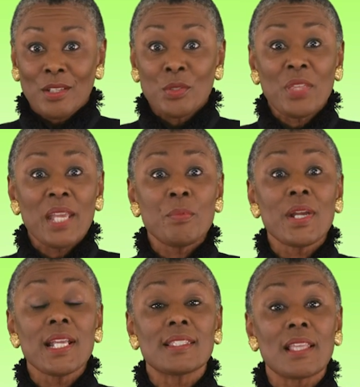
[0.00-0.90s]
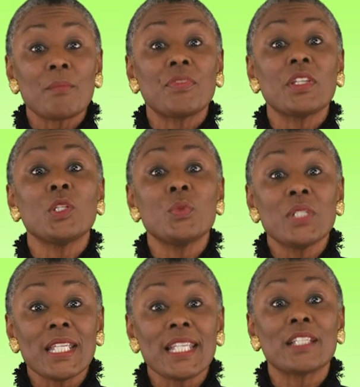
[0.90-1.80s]
Do they bring something
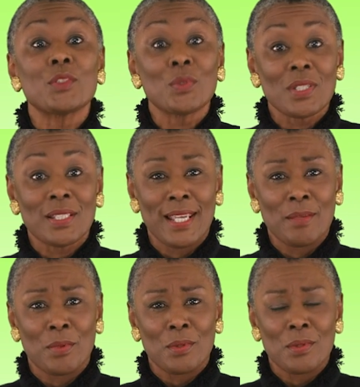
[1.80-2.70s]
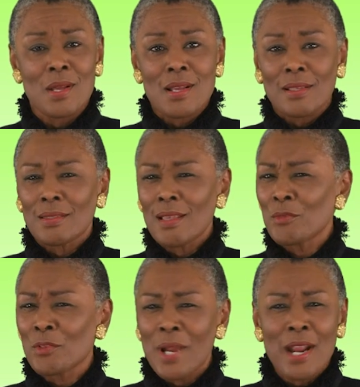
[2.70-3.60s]
unique to the table,
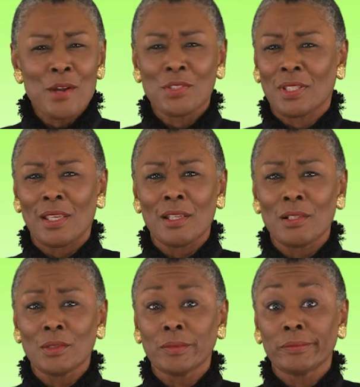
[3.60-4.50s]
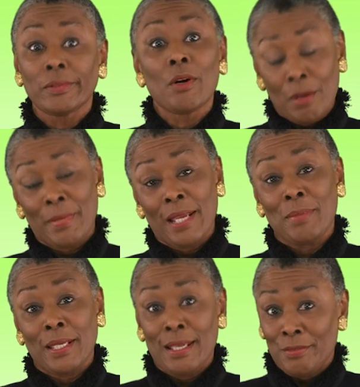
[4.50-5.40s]
some rare skill, or
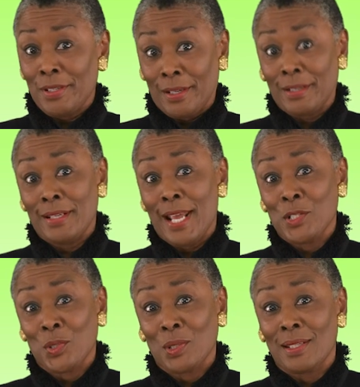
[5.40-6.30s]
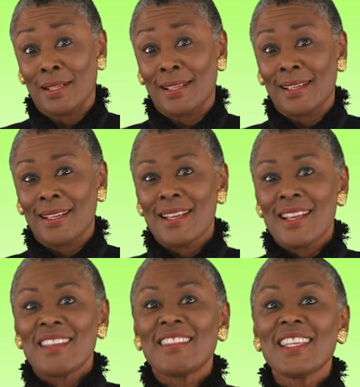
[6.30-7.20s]
maybe even a connection?
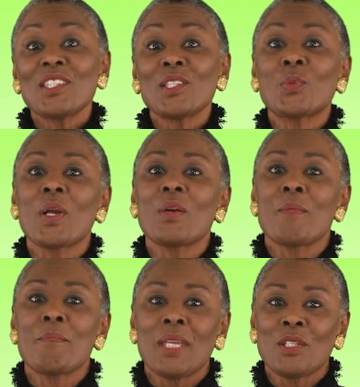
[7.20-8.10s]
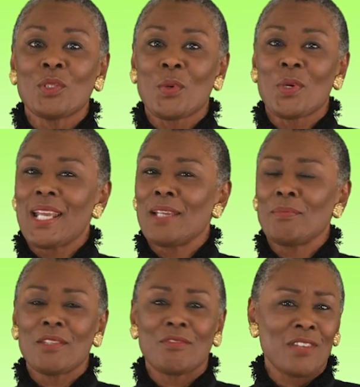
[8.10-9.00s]
This is where a mentor can
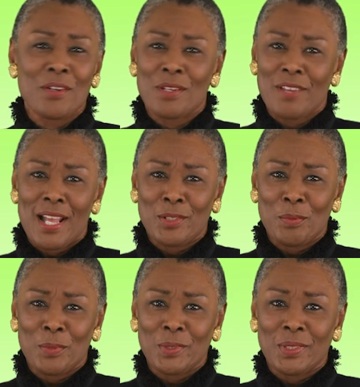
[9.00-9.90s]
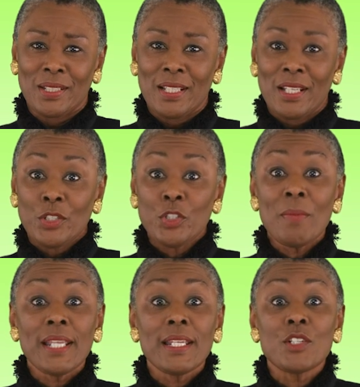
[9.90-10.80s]
be very valuable. You
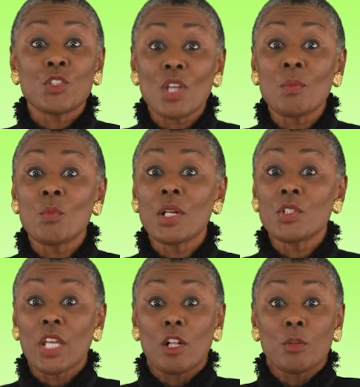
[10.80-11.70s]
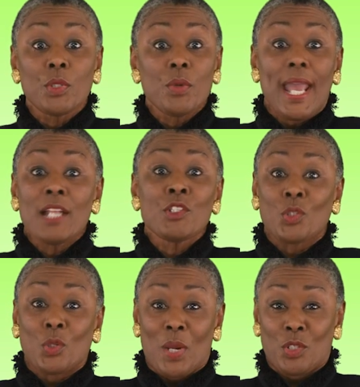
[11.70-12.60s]
may need someone to help you
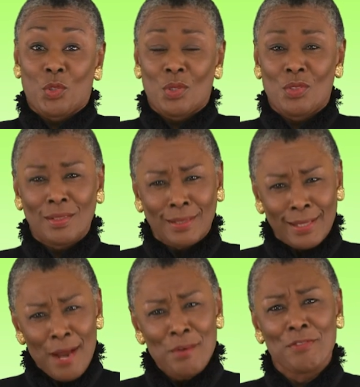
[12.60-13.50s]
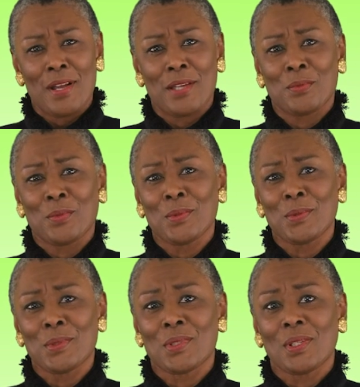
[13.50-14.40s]
answer questions and clarify the
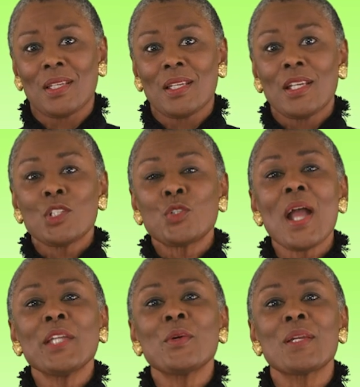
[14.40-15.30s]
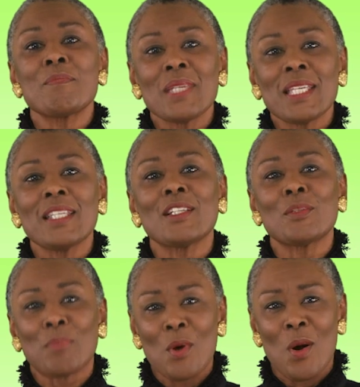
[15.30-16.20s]
rules. Try your
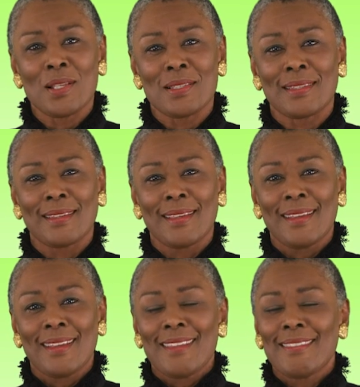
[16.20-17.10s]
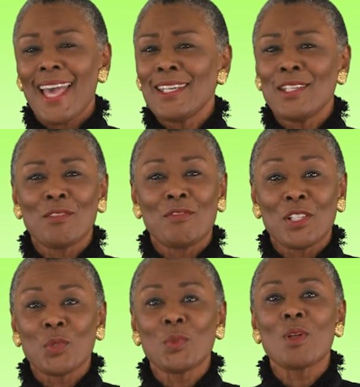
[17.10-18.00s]
immediate boss. That
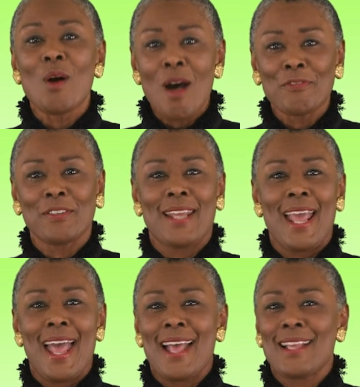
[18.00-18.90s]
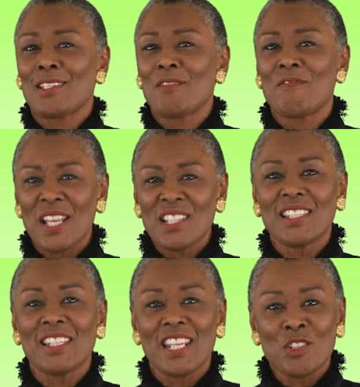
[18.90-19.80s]
individual often has a
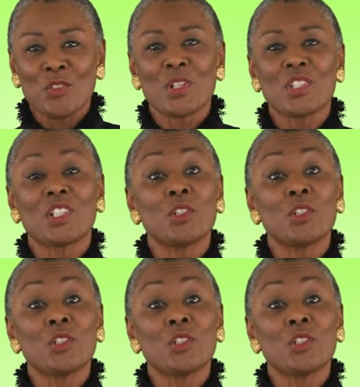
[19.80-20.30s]
vested interest